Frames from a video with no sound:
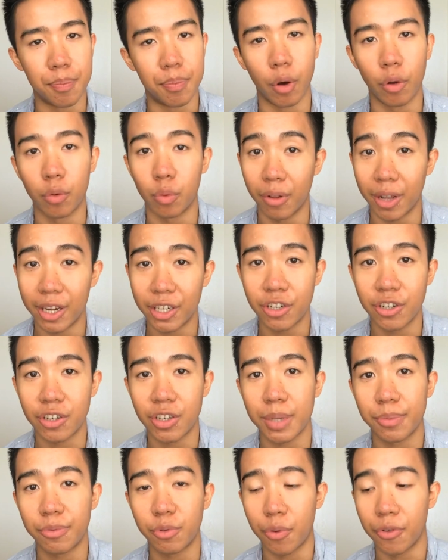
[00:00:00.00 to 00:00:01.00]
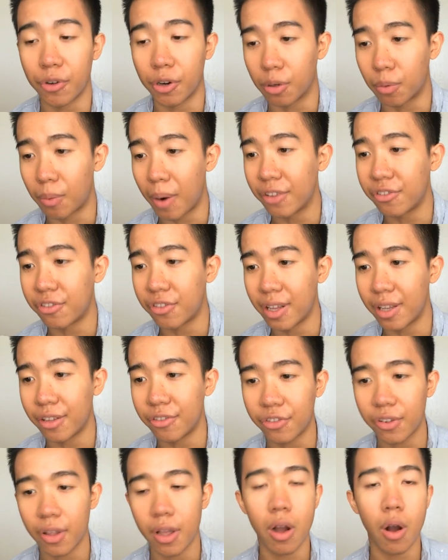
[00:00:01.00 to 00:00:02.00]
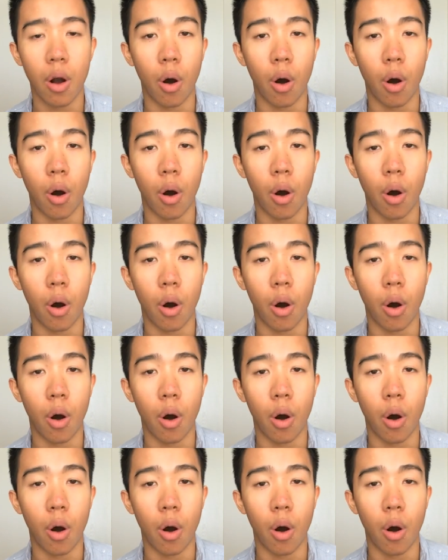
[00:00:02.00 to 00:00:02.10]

build relationships with your residents,